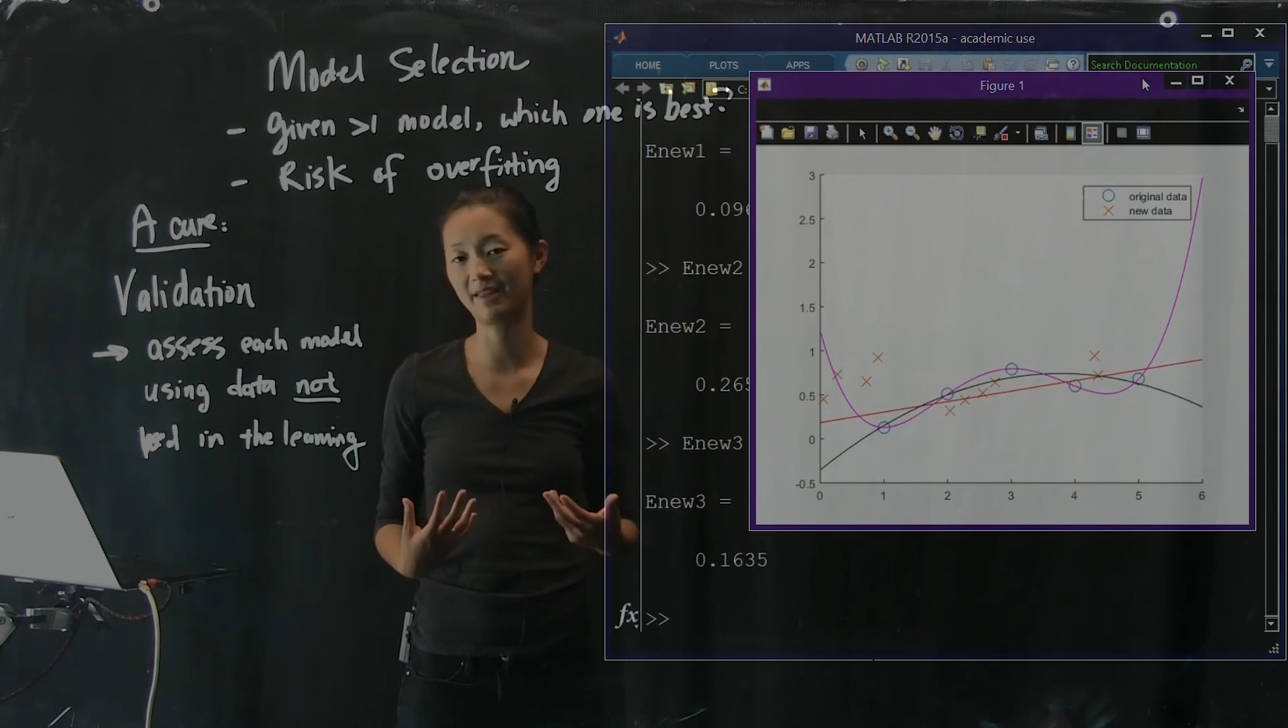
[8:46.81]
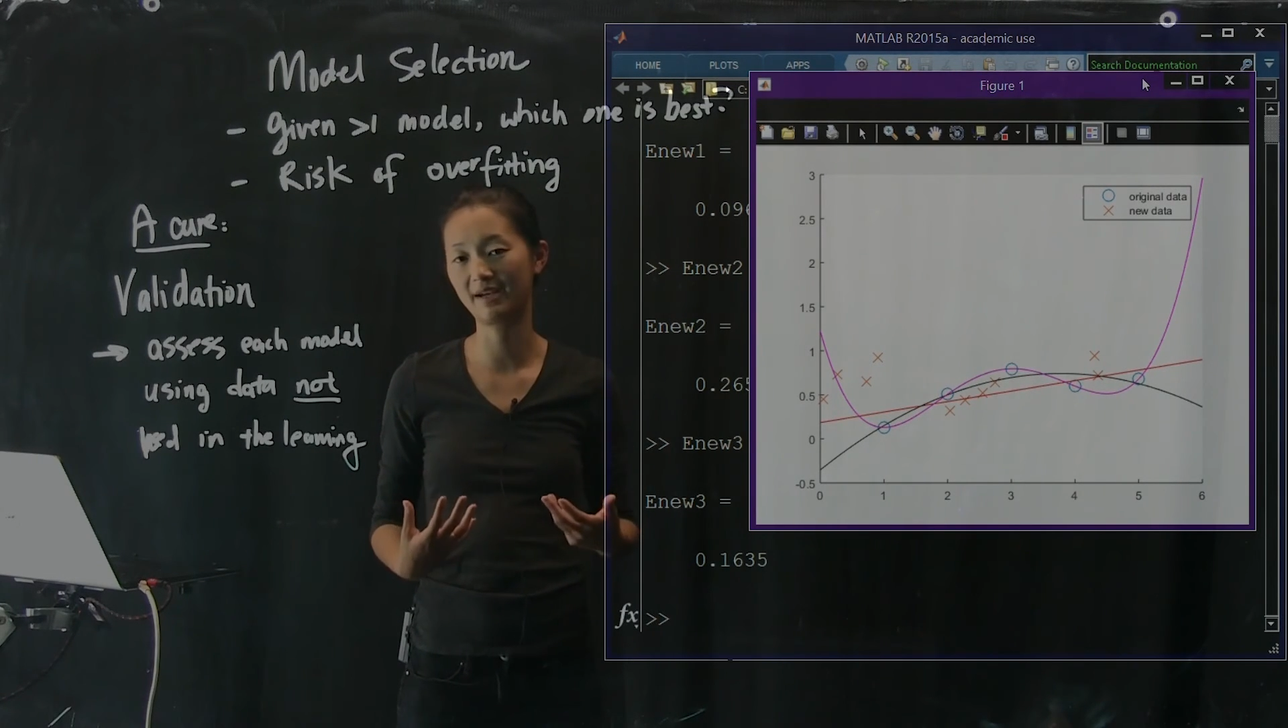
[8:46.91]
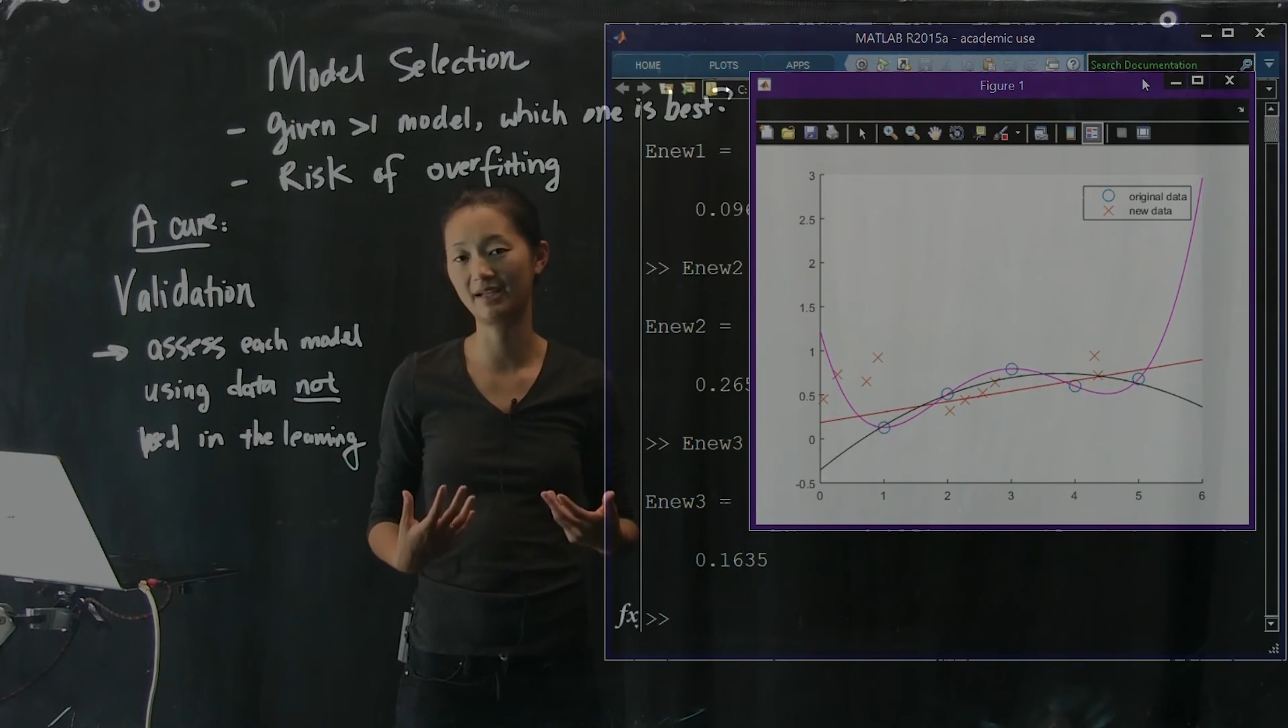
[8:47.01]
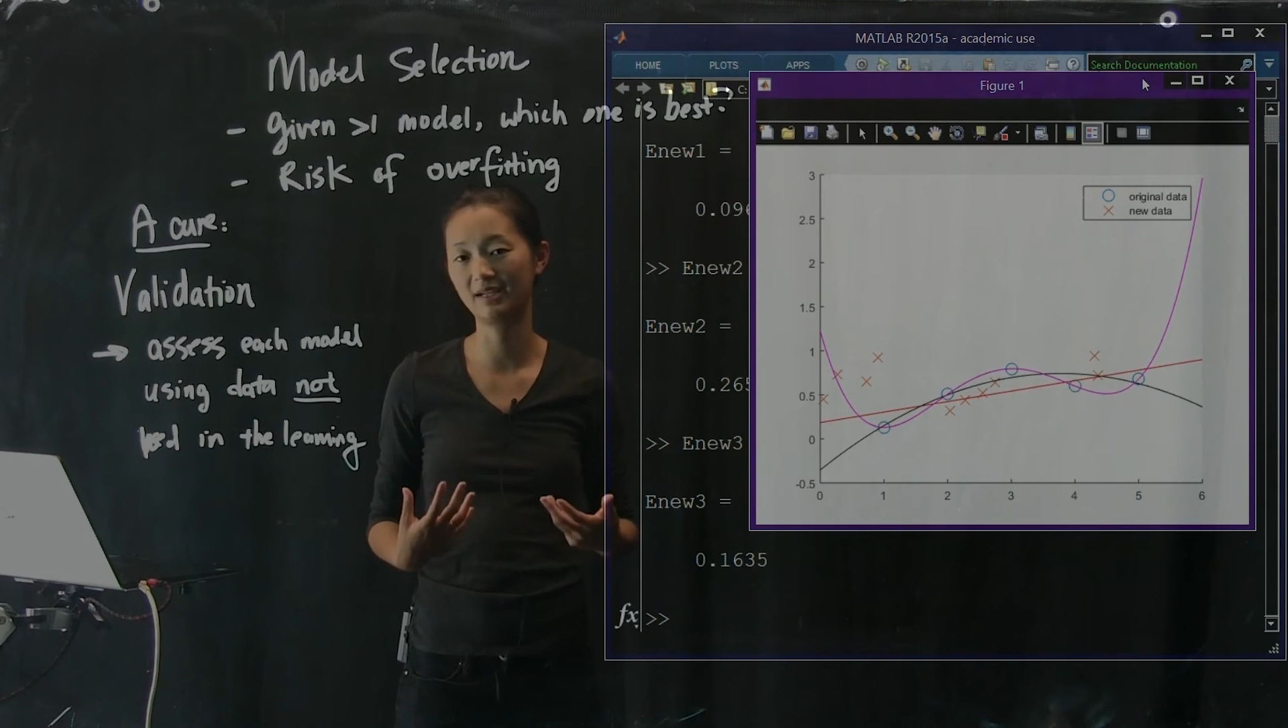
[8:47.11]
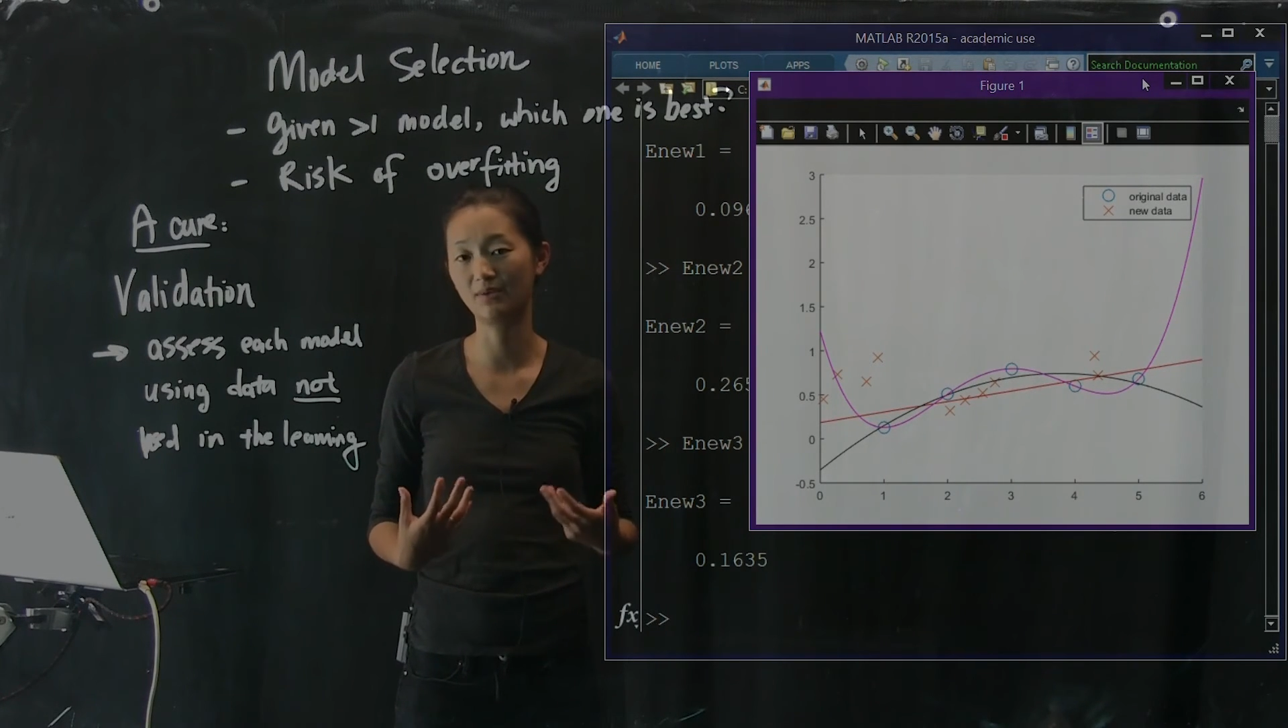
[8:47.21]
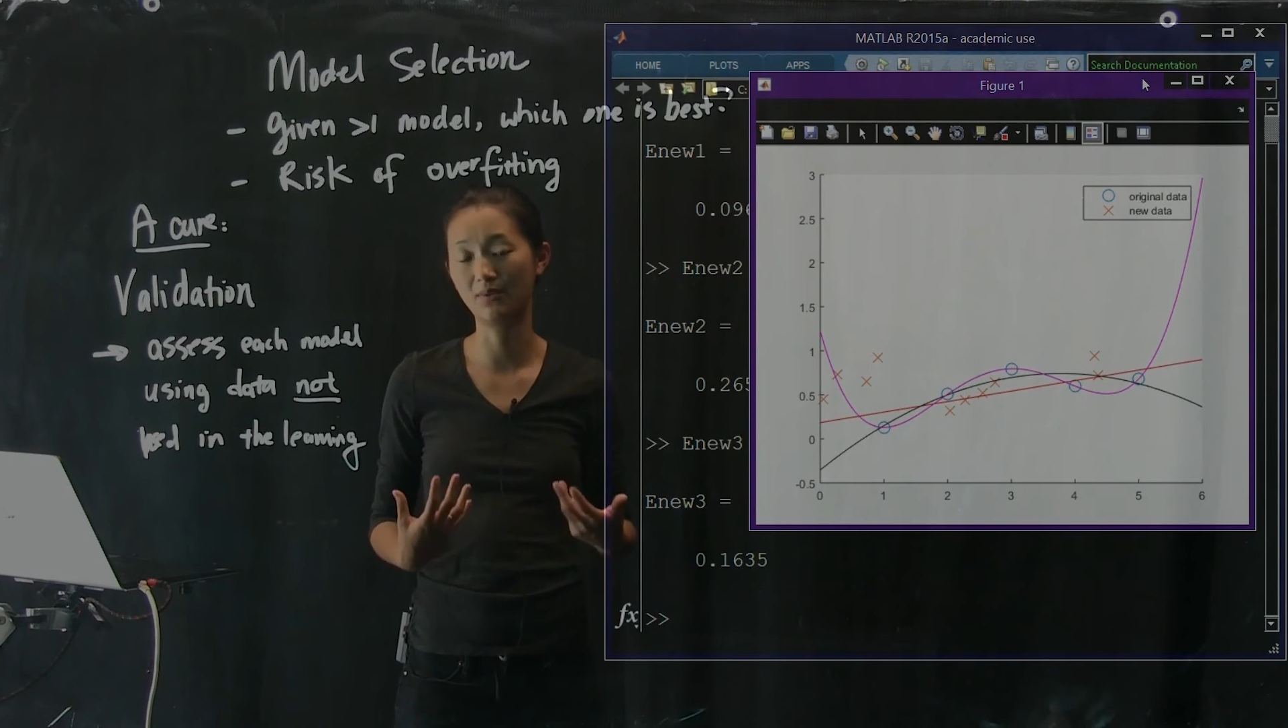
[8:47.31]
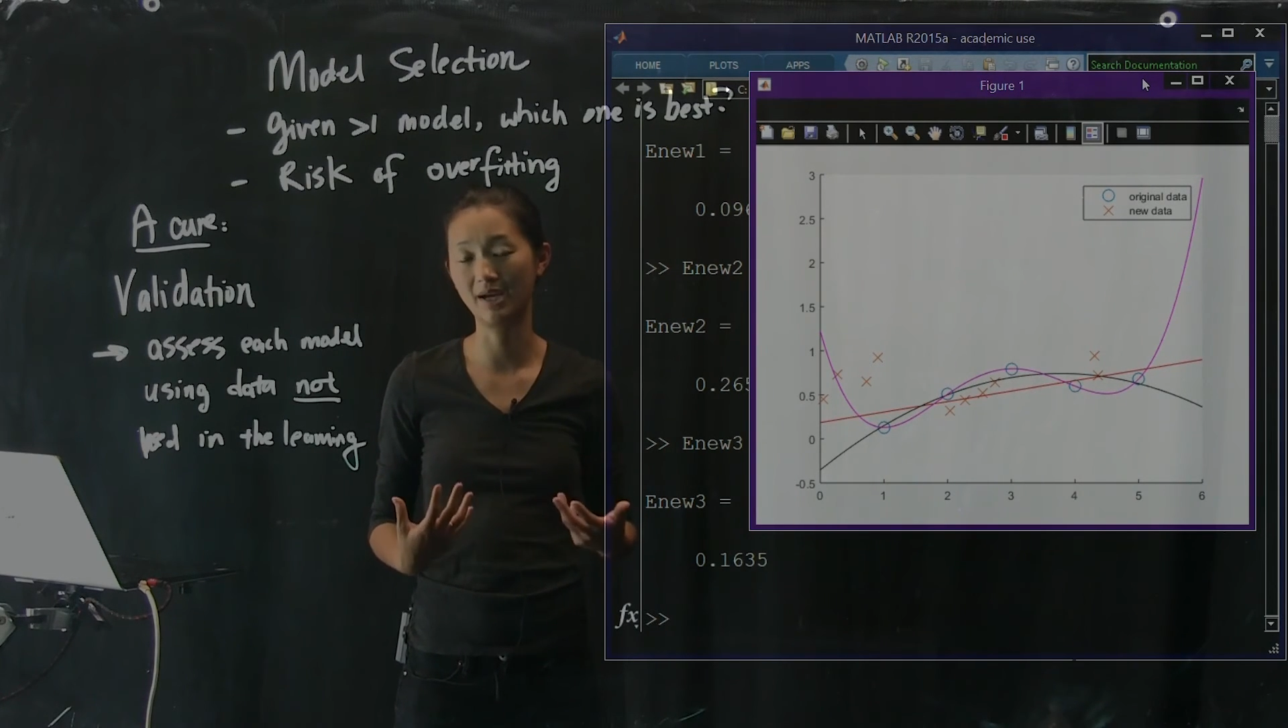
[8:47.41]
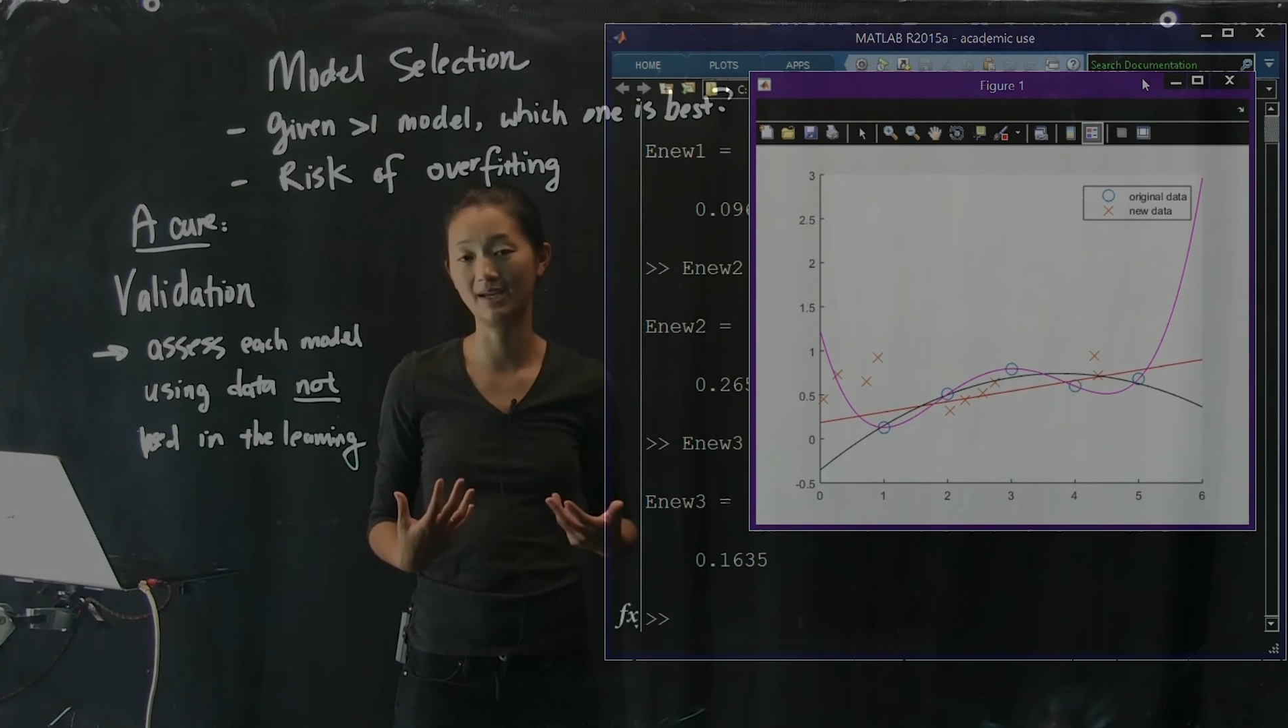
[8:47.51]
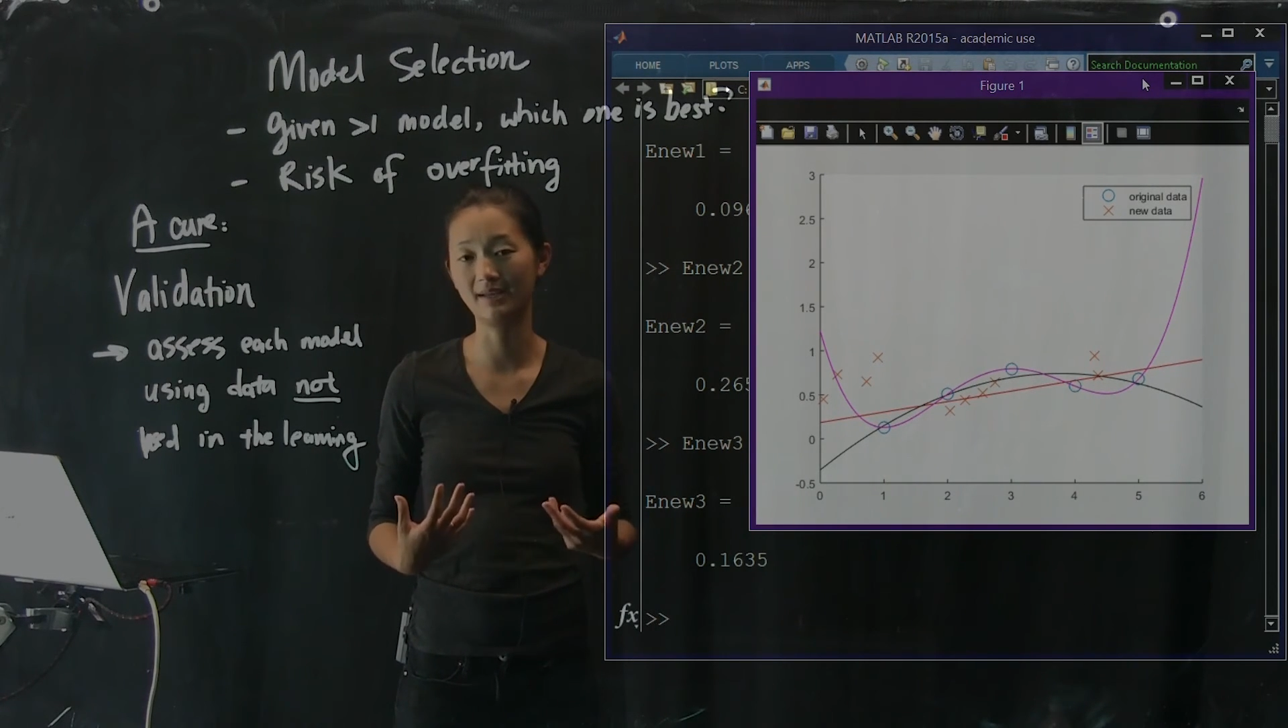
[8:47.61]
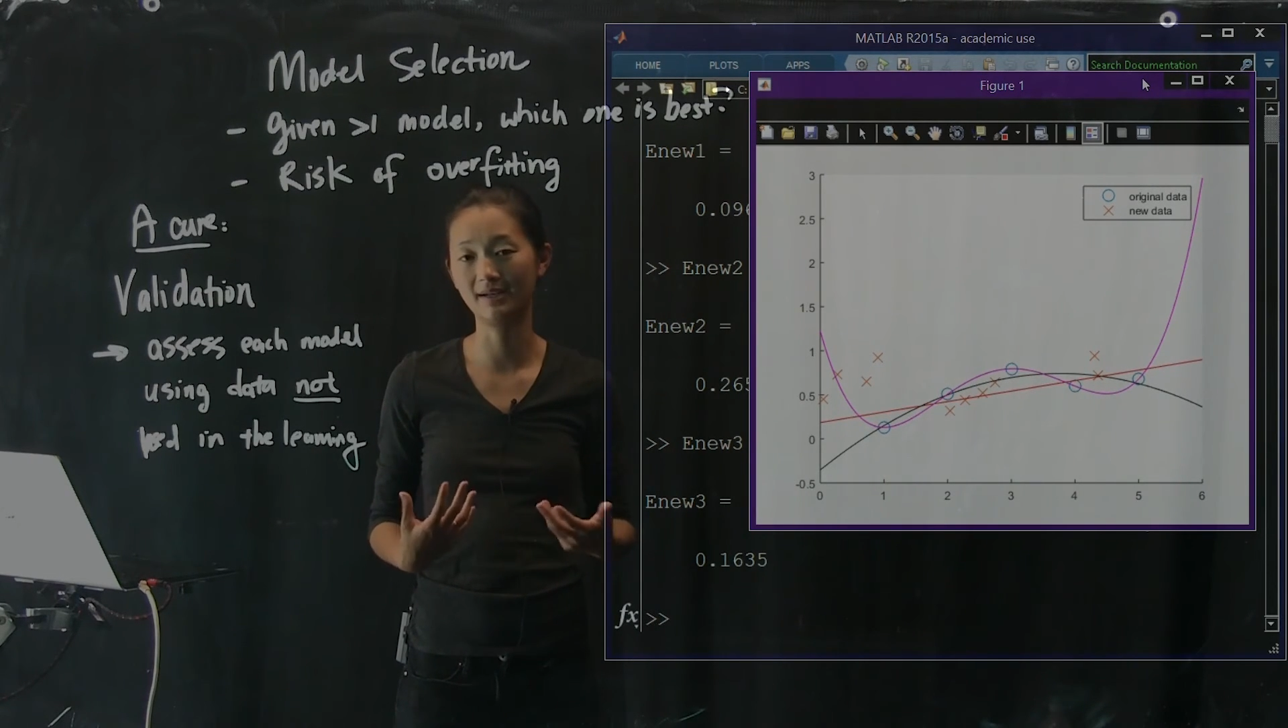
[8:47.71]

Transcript: that in a way